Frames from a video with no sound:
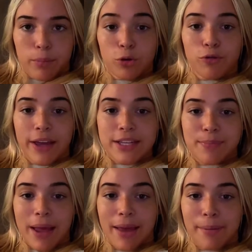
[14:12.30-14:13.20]
Blue
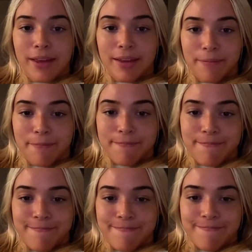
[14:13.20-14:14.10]
face baby.
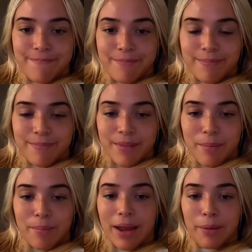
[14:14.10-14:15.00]

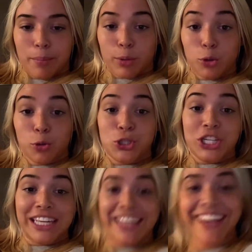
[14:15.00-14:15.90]
Bad and blue
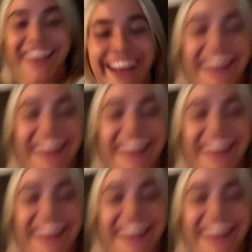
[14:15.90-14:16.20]
G.